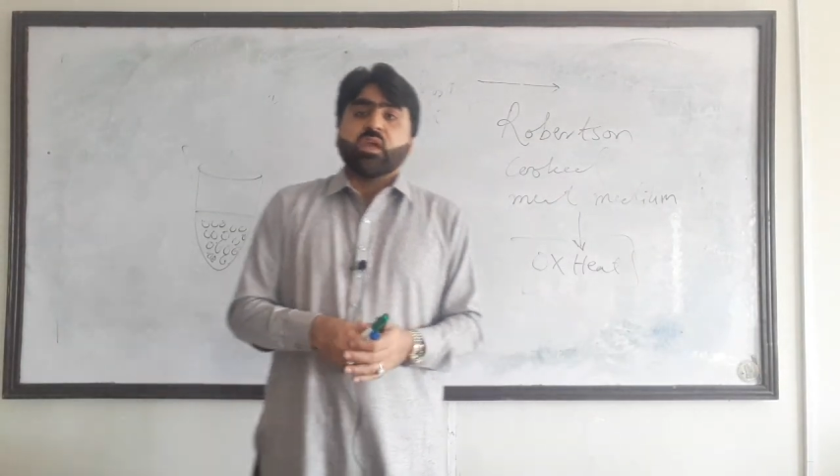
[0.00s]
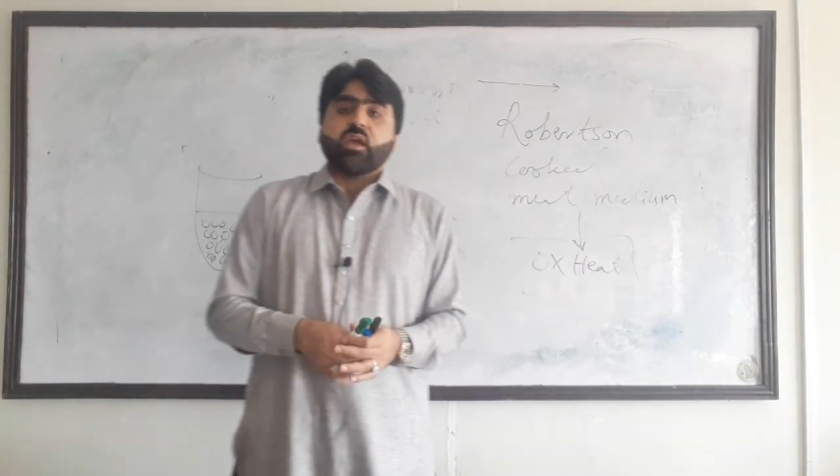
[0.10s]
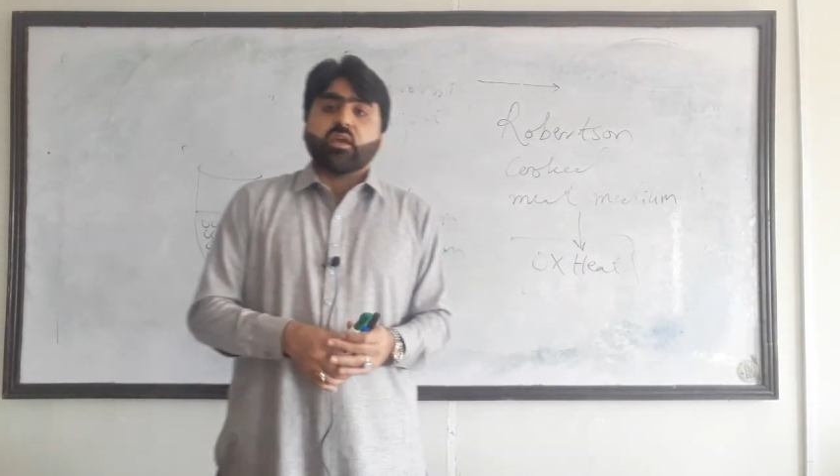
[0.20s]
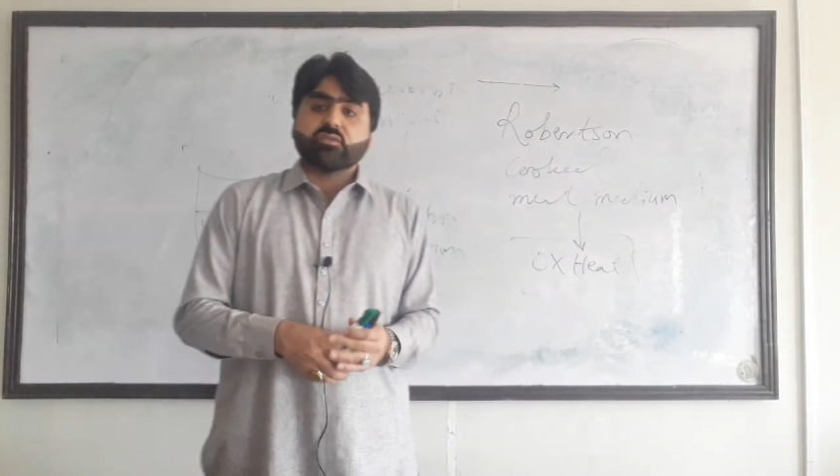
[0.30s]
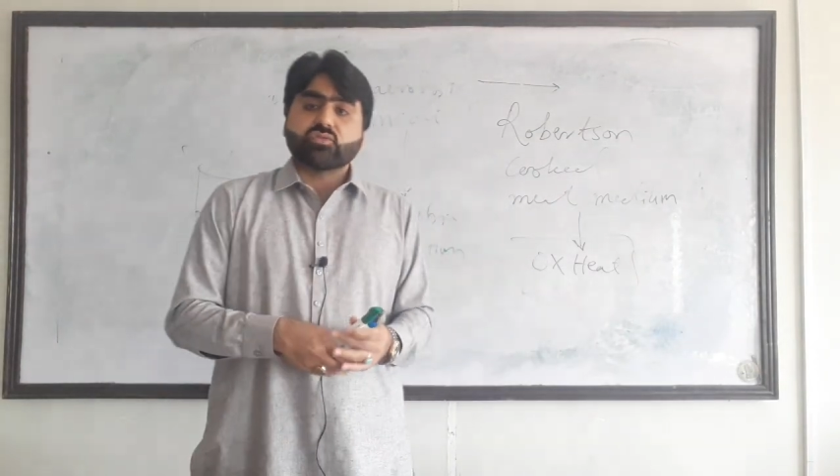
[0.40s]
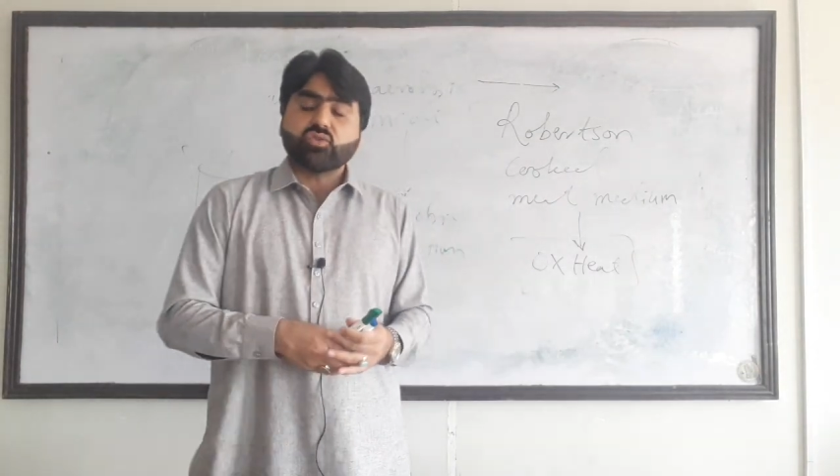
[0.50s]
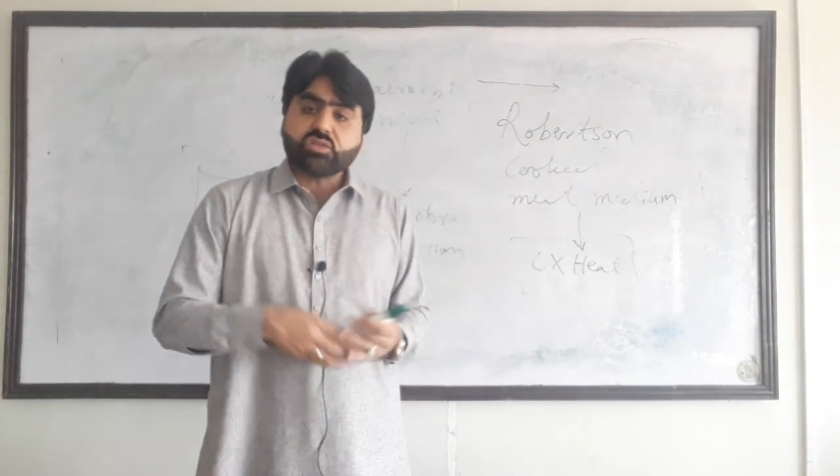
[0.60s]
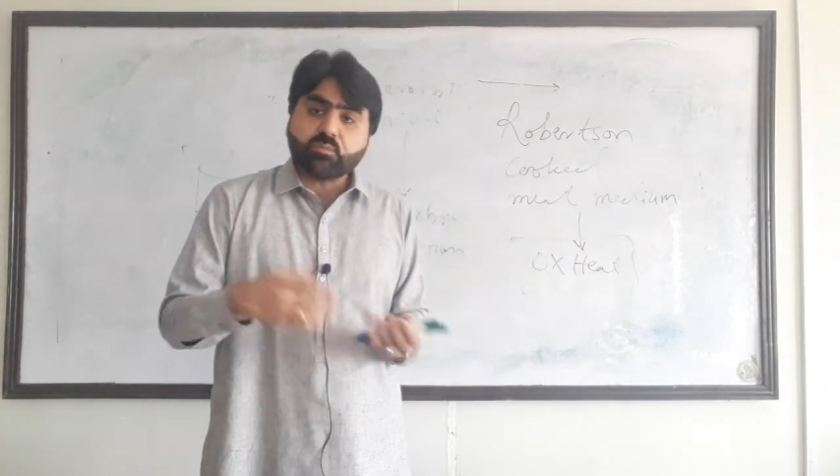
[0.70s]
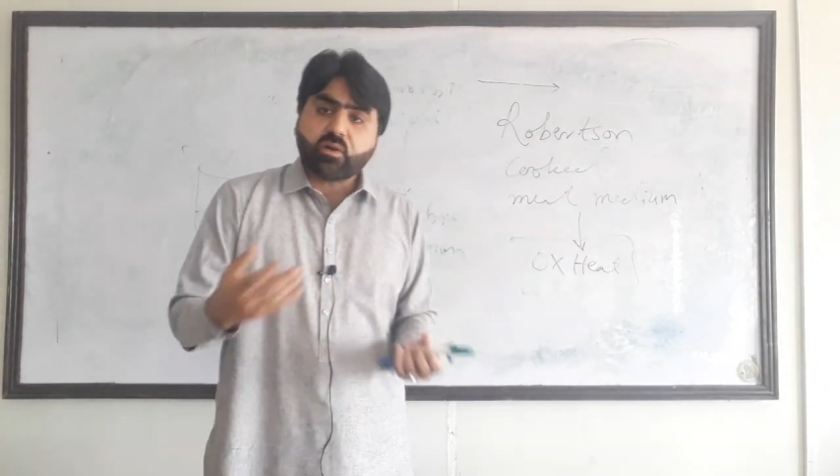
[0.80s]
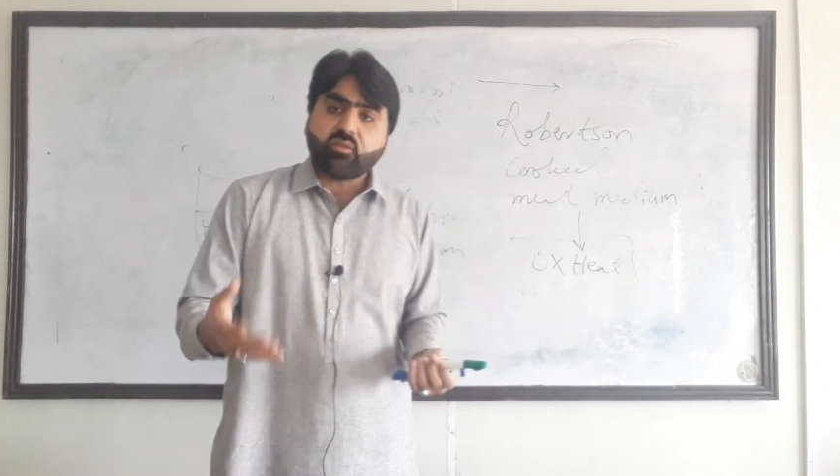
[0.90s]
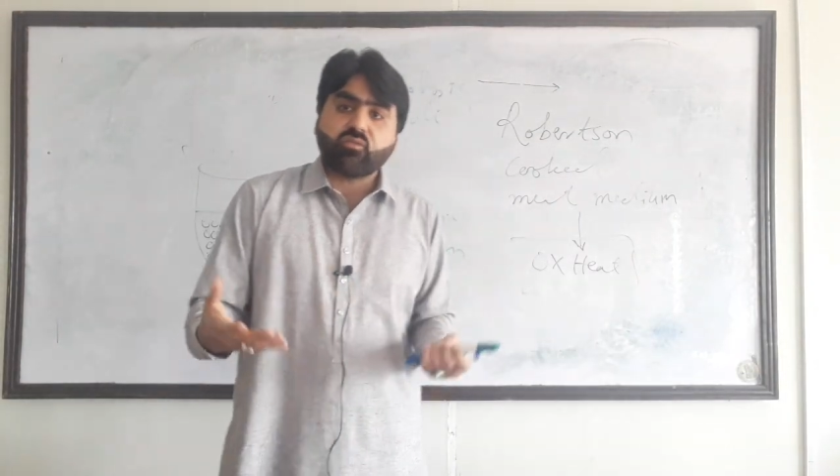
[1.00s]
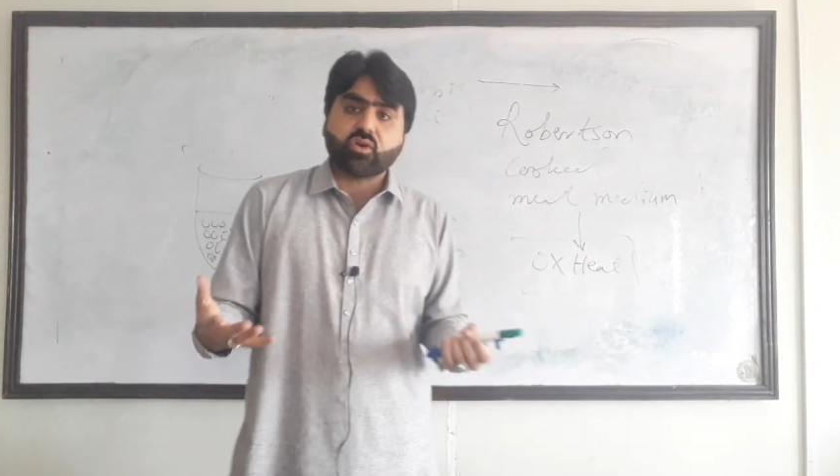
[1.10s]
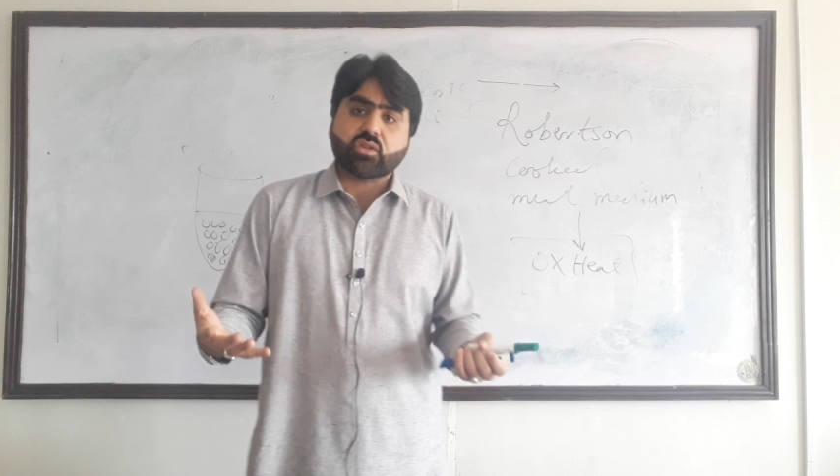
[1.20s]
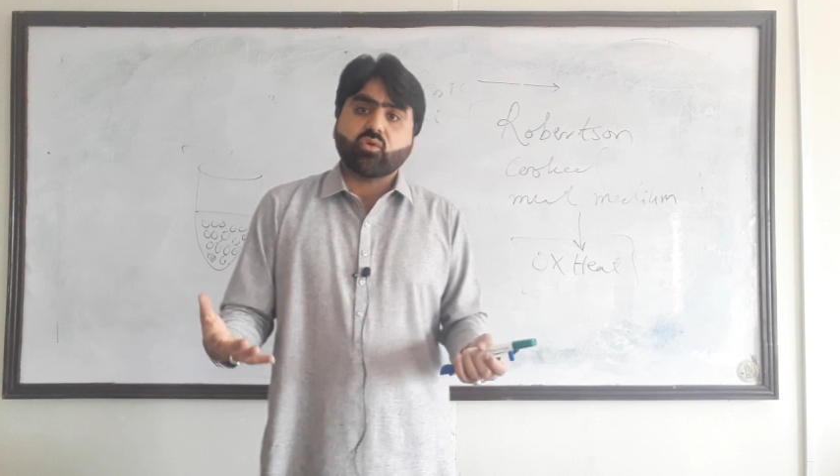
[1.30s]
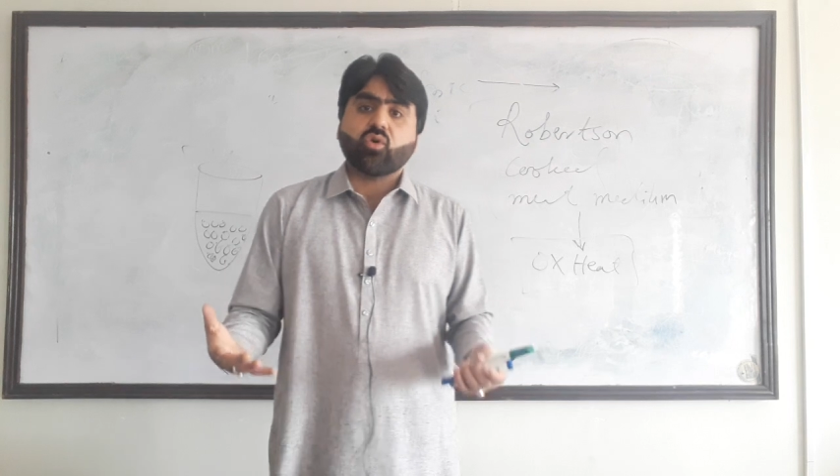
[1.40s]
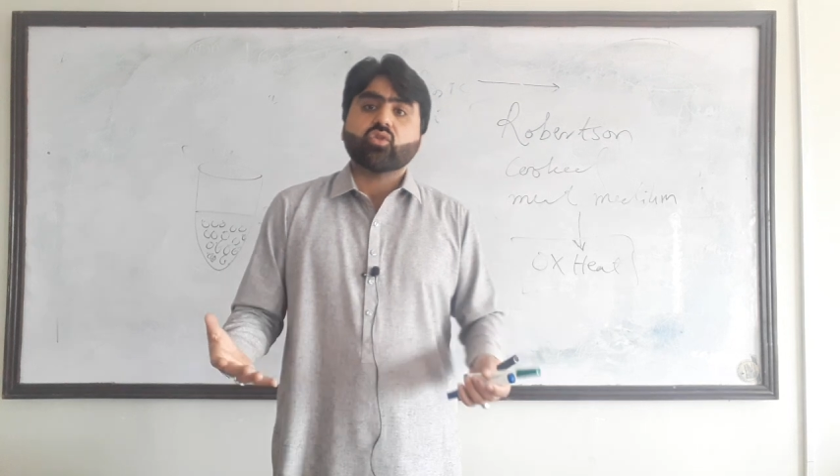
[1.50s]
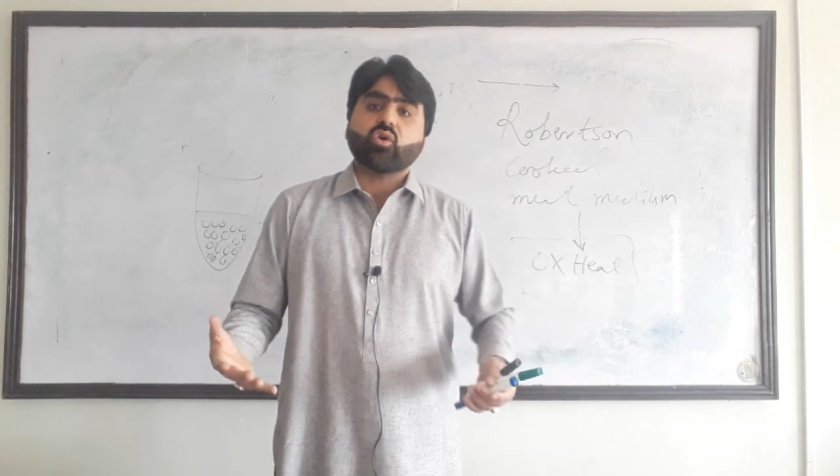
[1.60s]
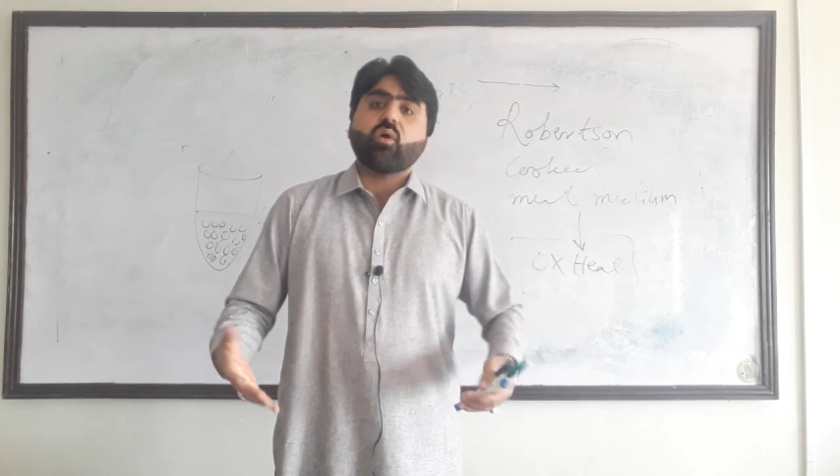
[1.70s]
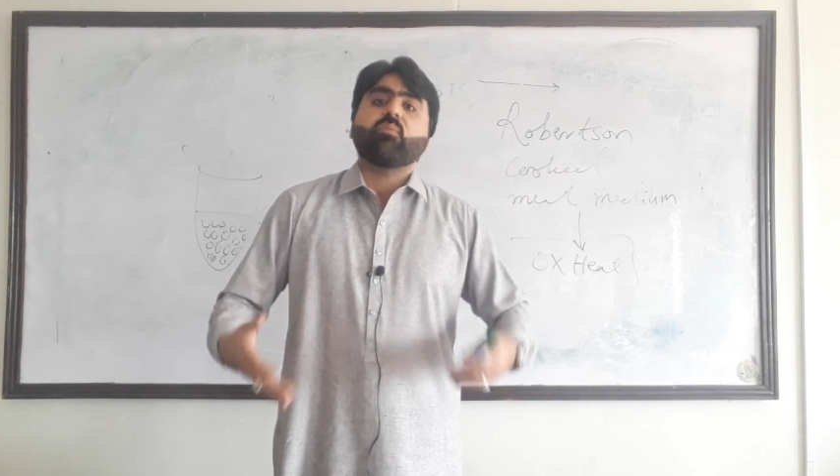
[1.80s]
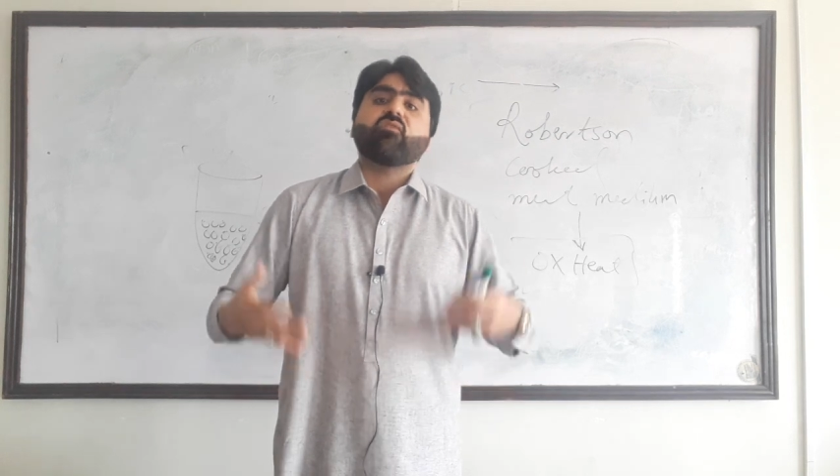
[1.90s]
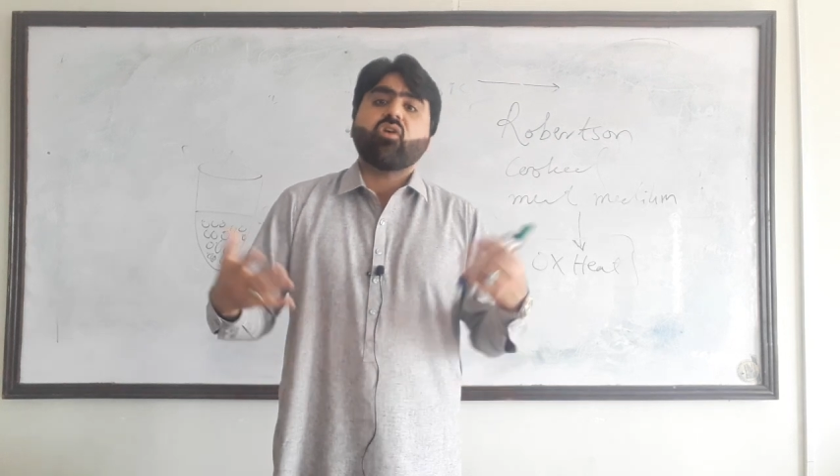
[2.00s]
is suitable for the growth of